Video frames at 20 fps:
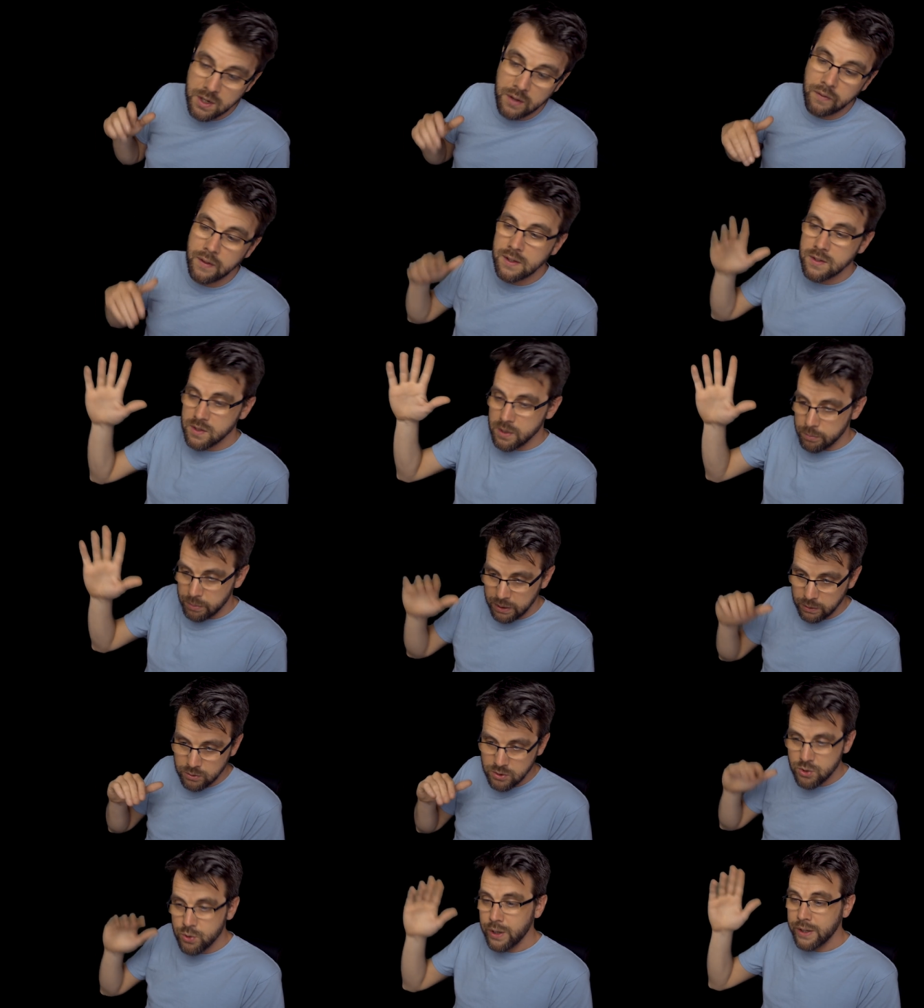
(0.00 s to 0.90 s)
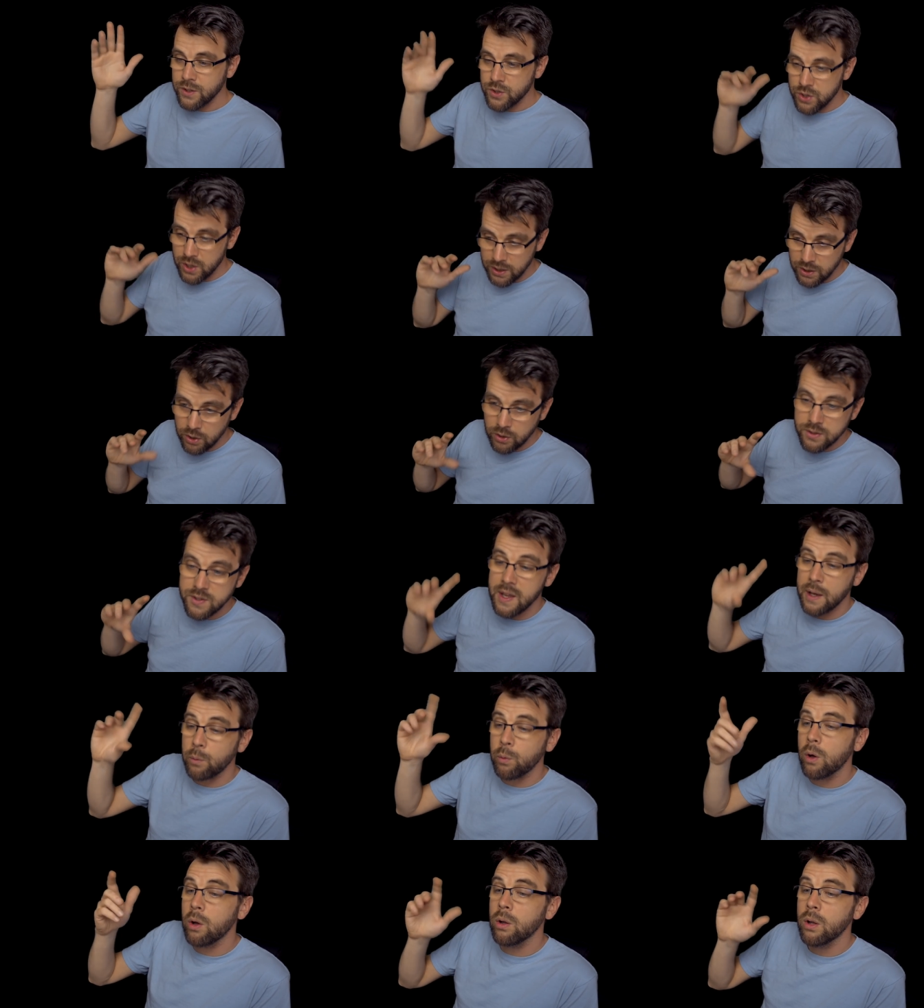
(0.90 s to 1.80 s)
And then somebody who was transgender is
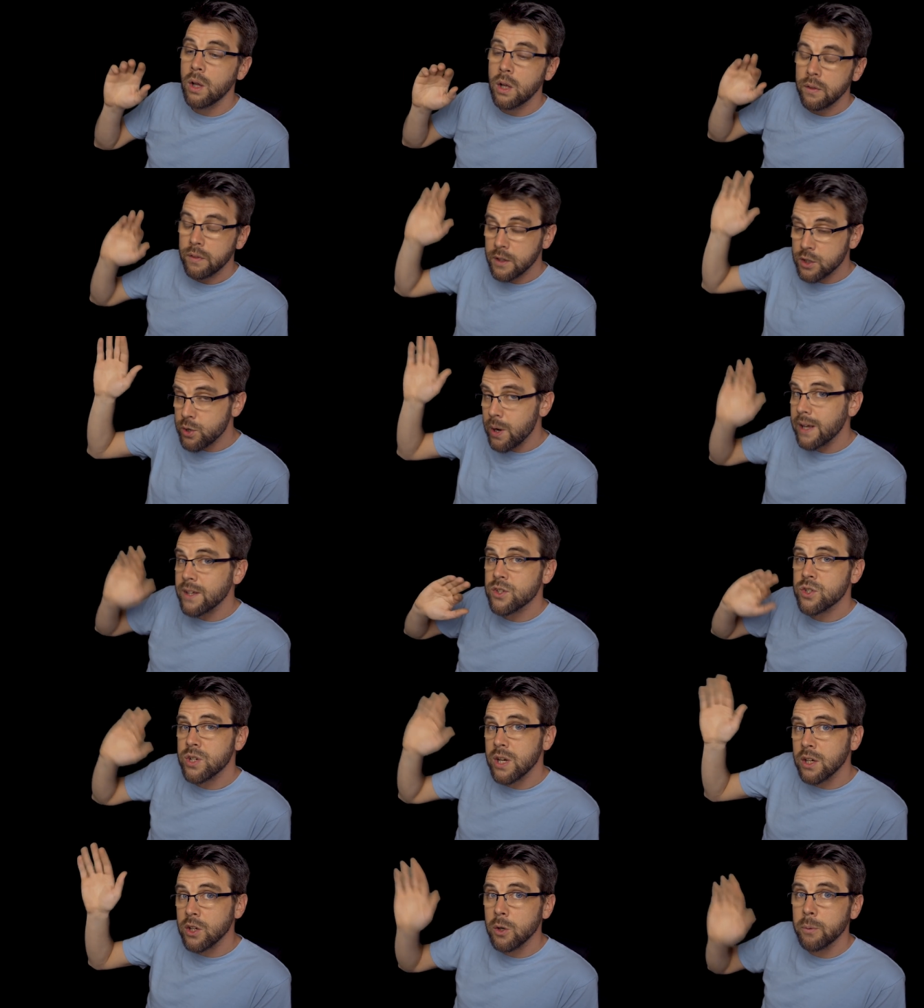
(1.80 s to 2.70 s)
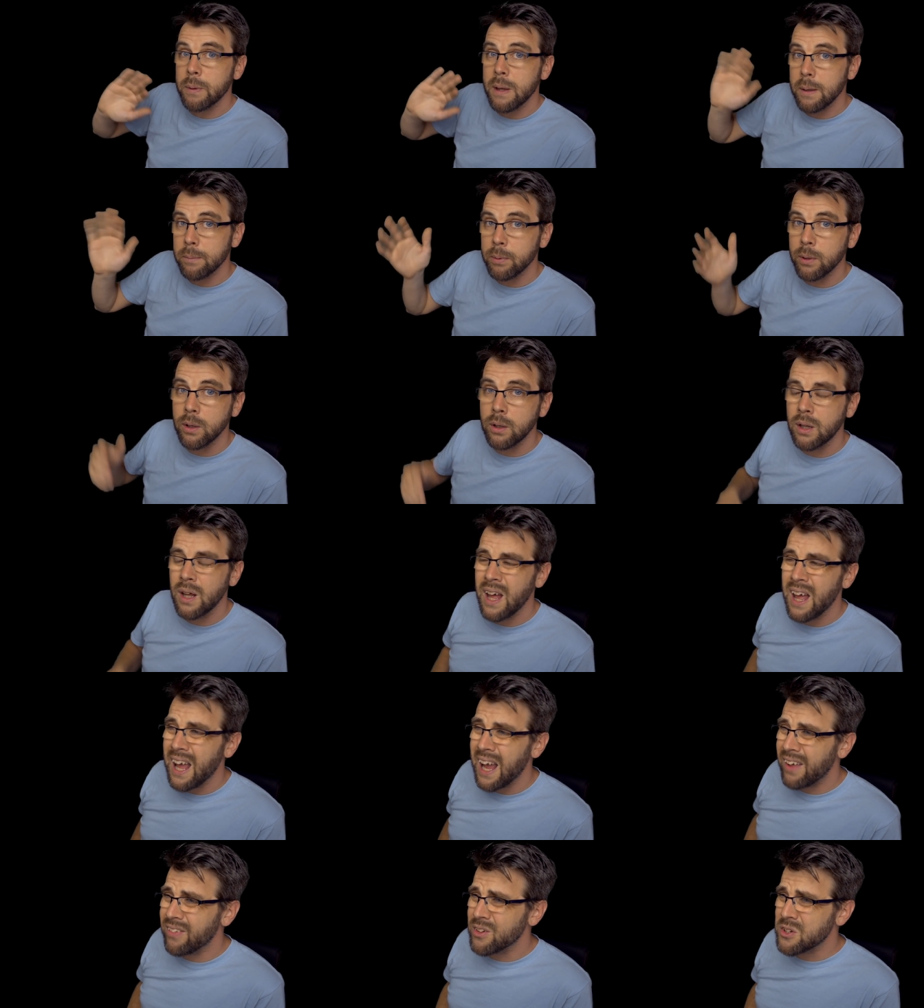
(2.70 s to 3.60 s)
like, well, the transgender people,
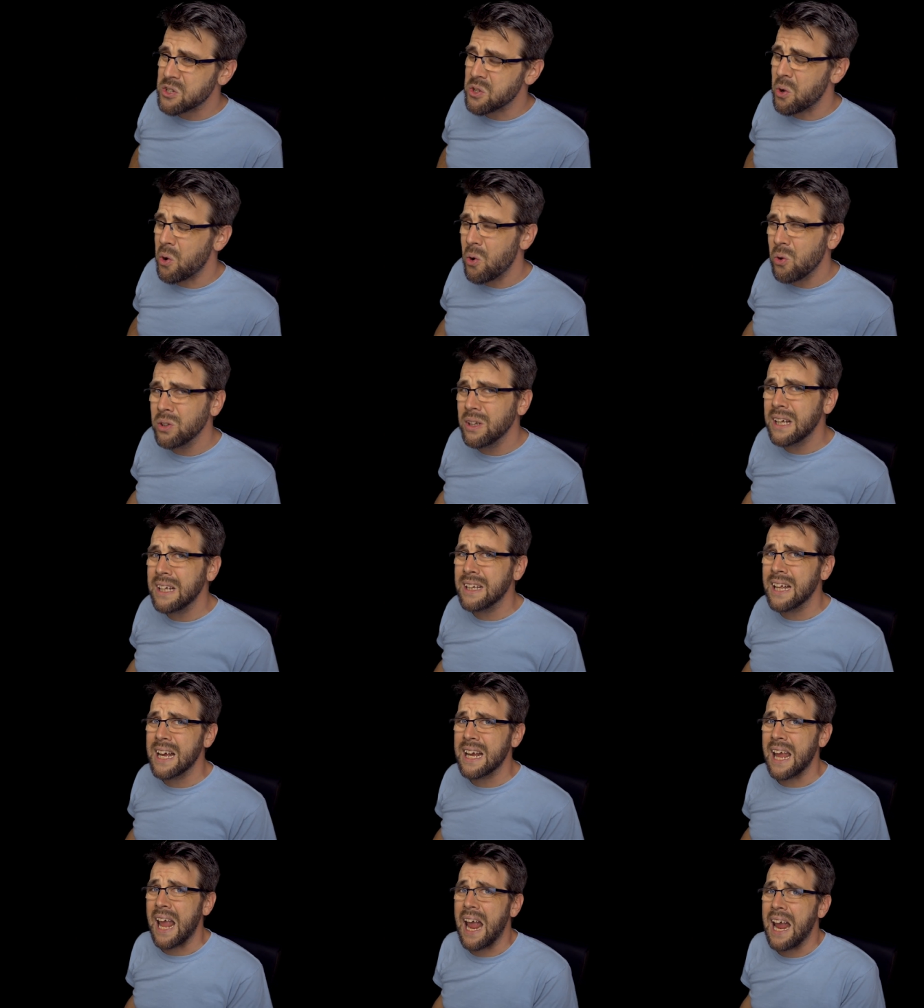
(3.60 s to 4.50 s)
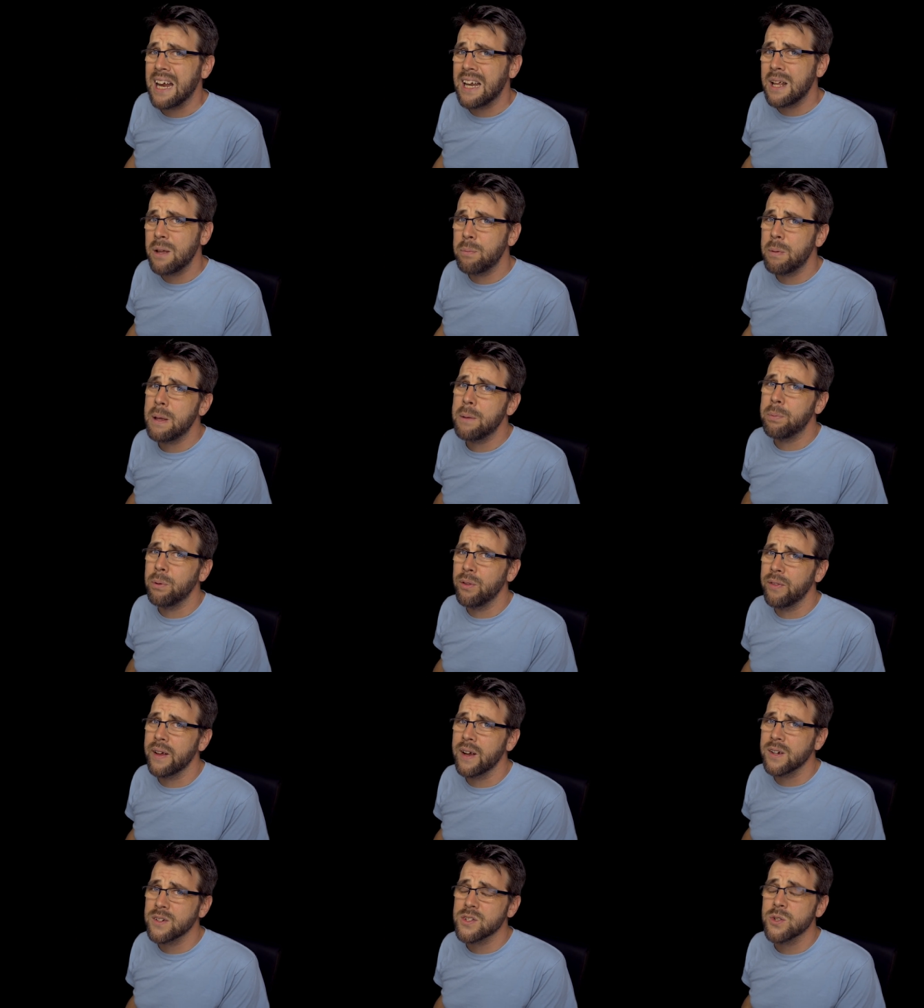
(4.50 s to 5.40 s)
and there's only like 80 people
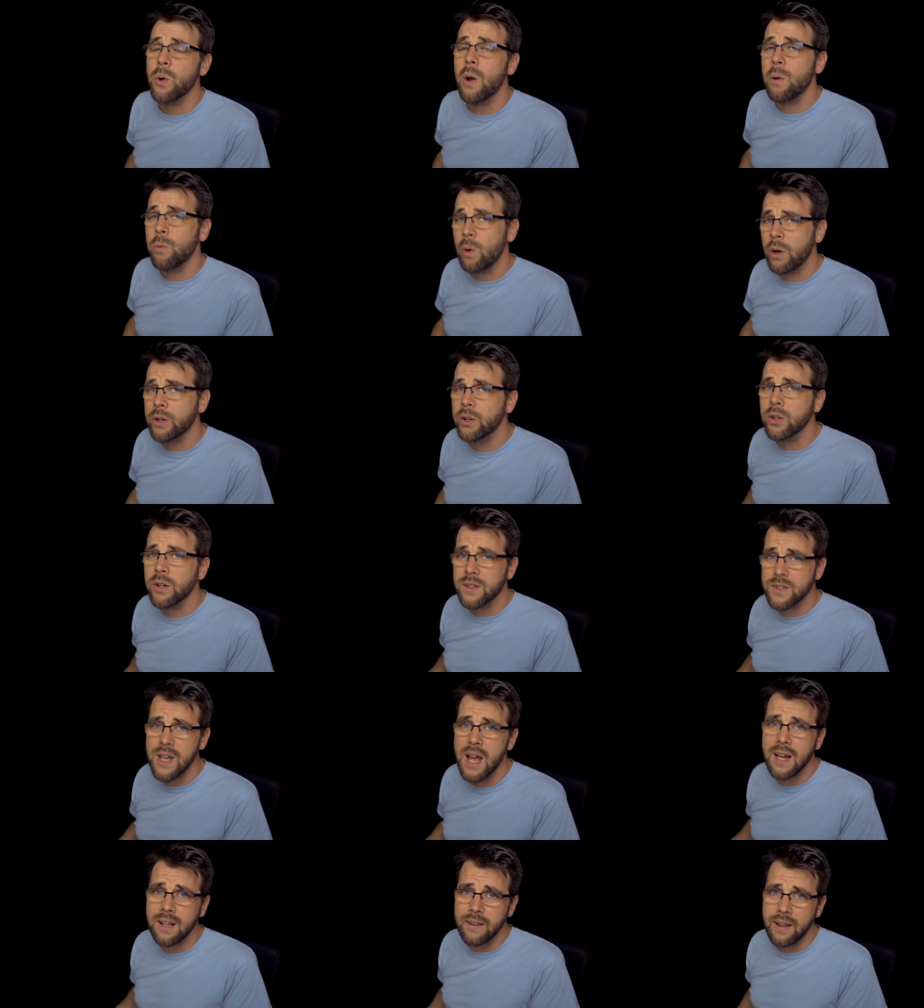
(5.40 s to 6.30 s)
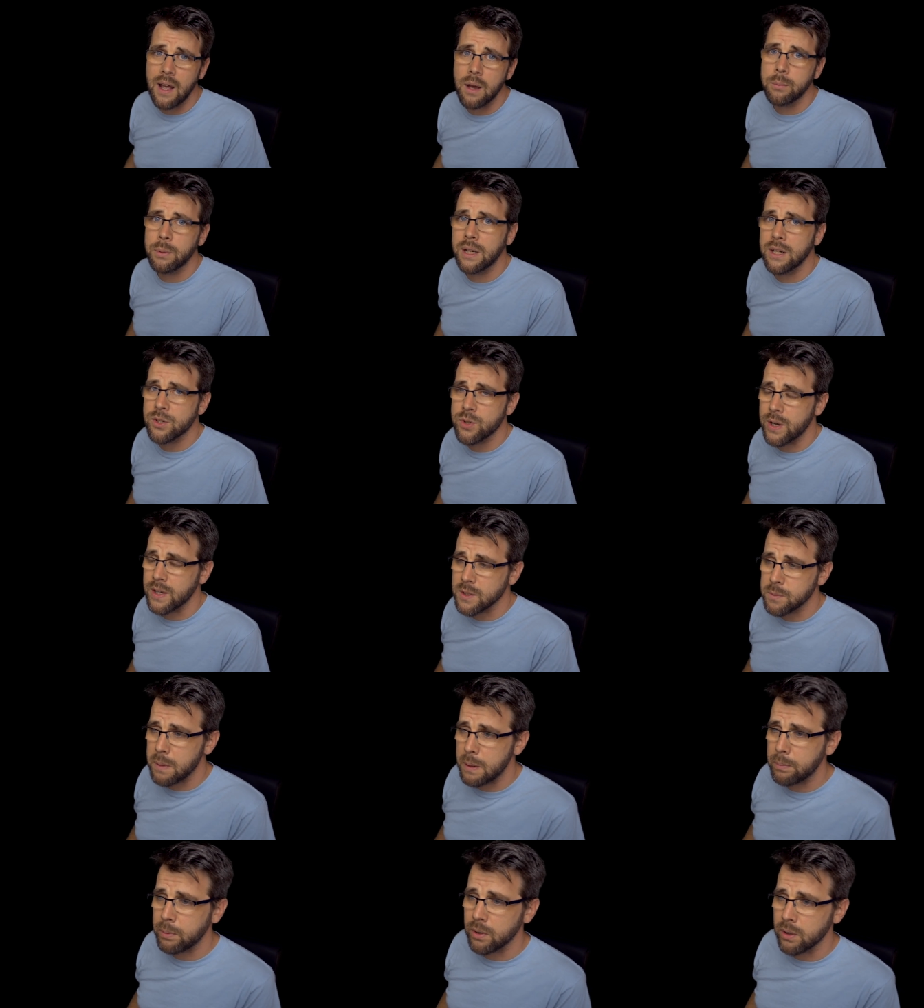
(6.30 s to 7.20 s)
there, so I wonder exactly how many trans
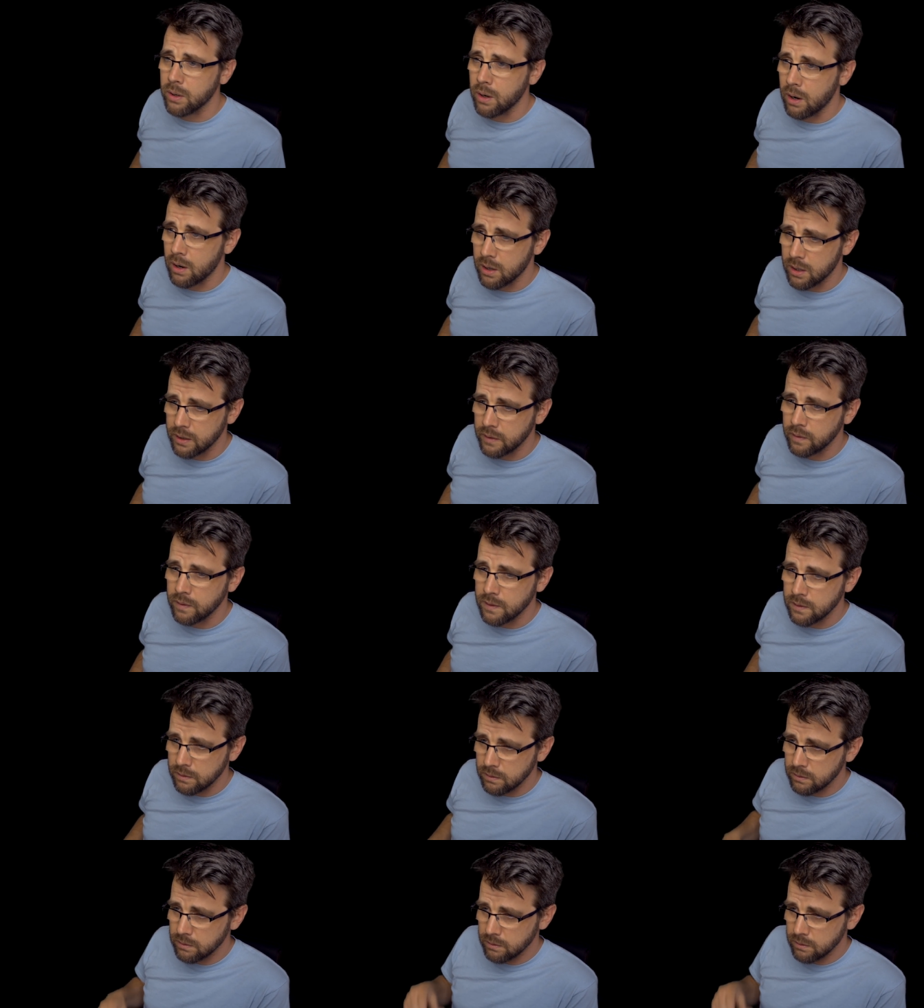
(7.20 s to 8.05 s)
people are, are in